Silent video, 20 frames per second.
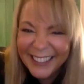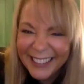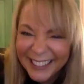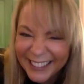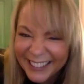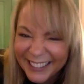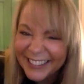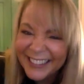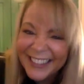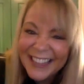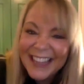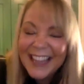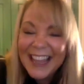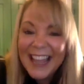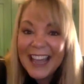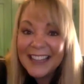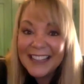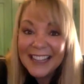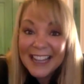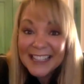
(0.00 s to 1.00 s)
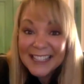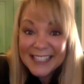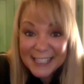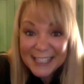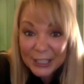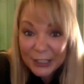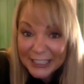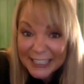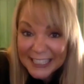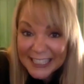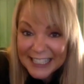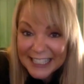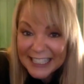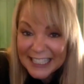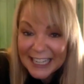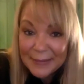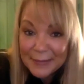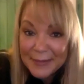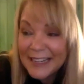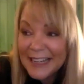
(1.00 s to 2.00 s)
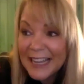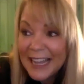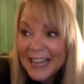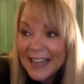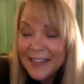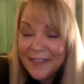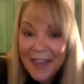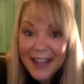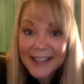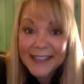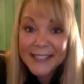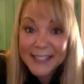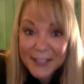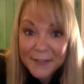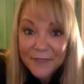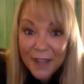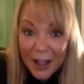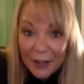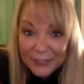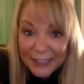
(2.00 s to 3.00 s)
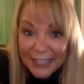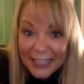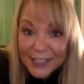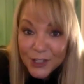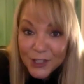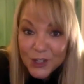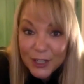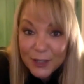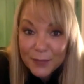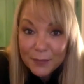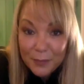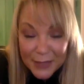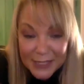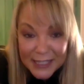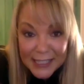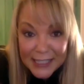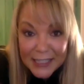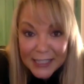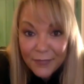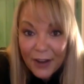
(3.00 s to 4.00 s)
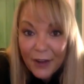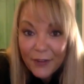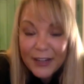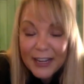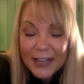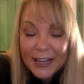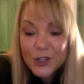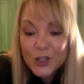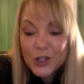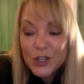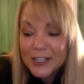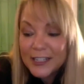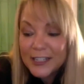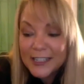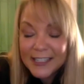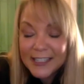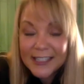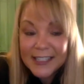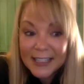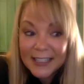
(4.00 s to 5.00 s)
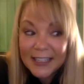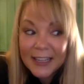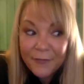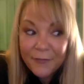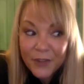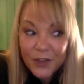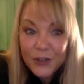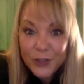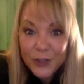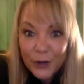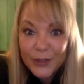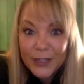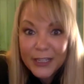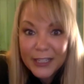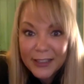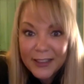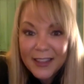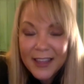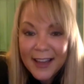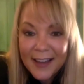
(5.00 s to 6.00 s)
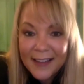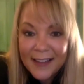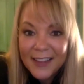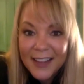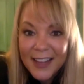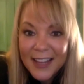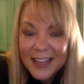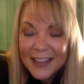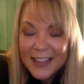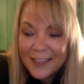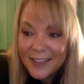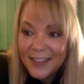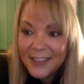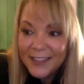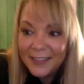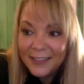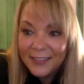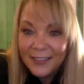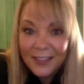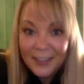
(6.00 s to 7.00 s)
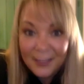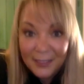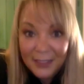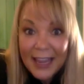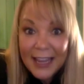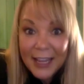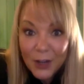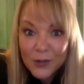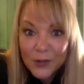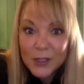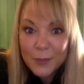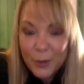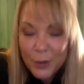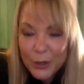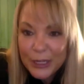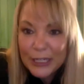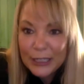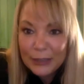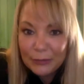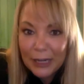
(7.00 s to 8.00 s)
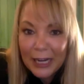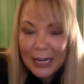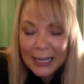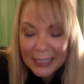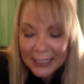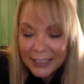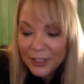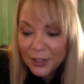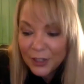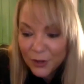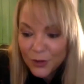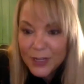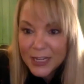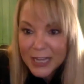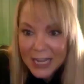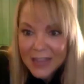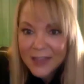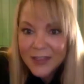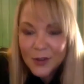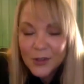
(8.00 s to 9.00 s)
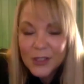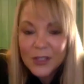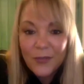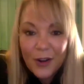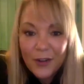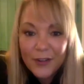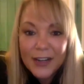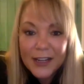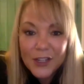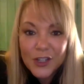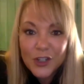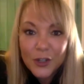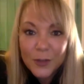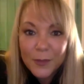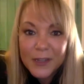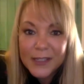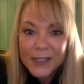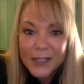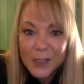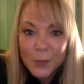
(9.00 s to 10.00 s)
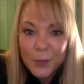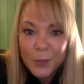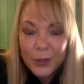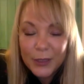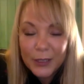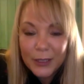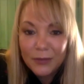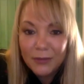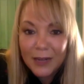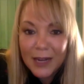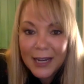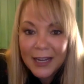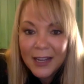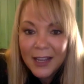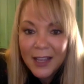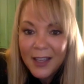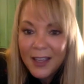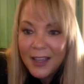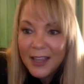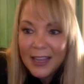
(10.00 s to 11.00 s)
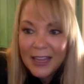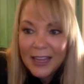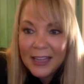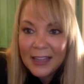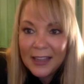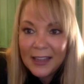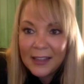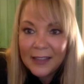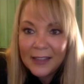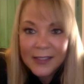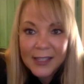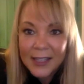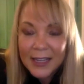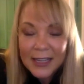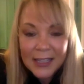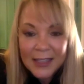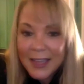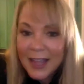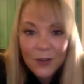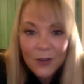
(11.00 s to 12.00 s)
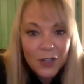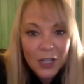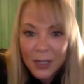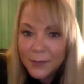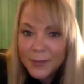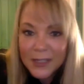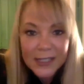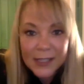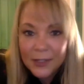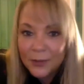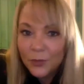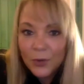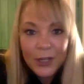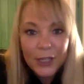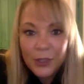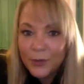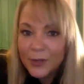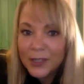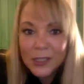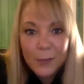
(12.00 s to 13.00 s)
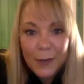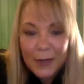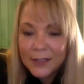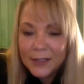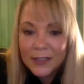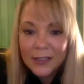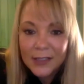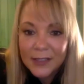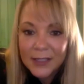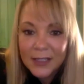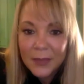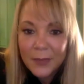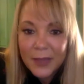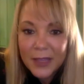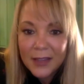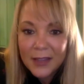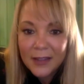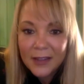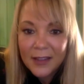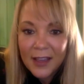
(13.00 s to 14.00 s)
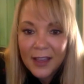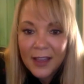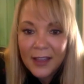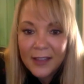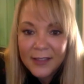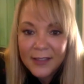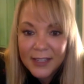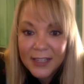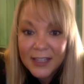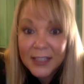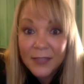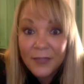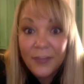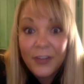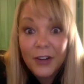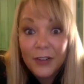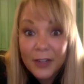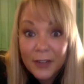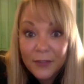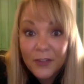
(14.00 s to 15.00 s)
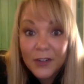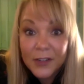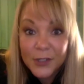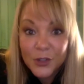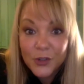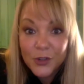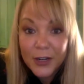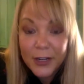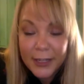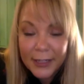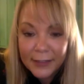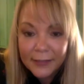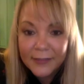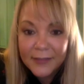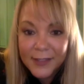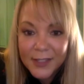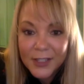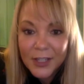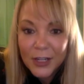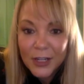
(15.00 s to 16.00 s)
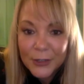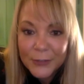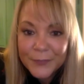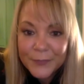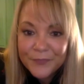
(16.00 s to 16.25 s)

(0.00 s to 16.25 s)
Right. and seriously, I mean, that's the foundation. Business foundation is if you don't get that the, the Legos put in right, you don't get those foundational pieces put in right, it, it's like the outcome isn't what you expected it to be, and it's very frustrating.